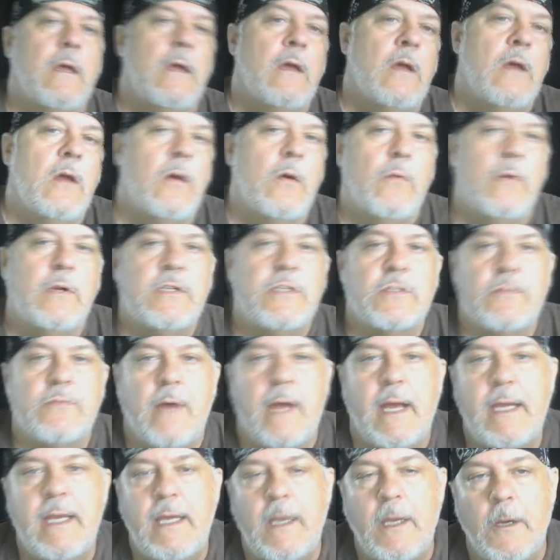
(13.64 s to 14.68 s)
which is
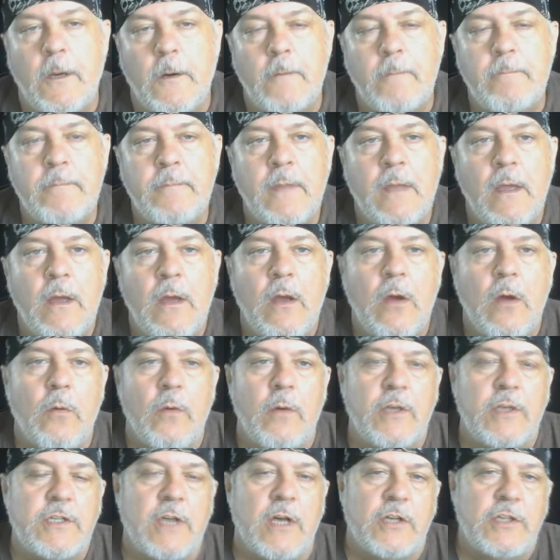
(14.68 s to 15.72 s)
right here,
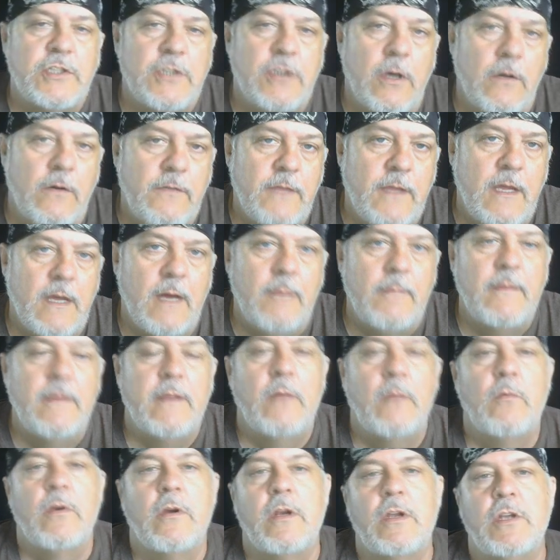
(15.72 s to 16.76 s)
which I'll show them, and then
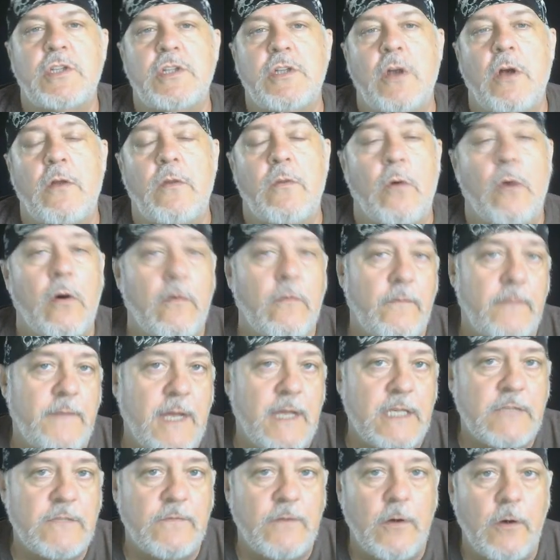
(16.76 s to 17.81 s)
we're going to show the Orville
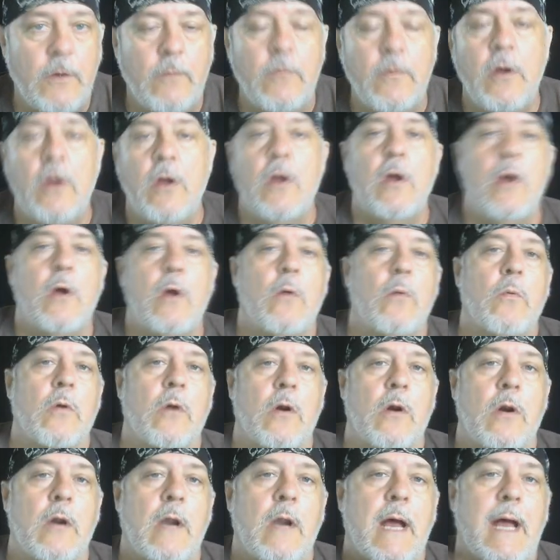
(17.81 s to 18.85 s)
Nix film,
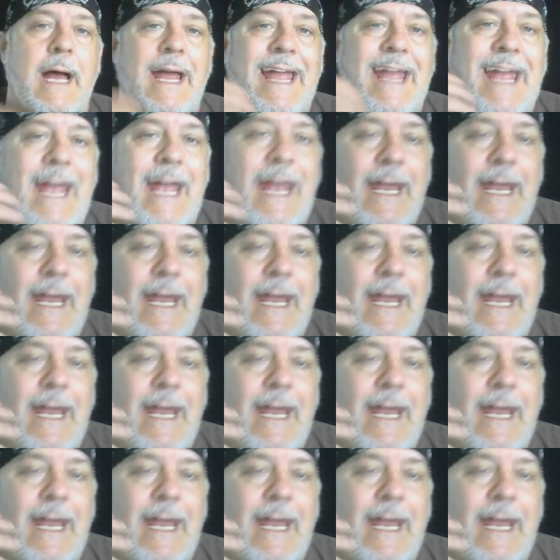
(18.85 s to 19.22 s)
where I added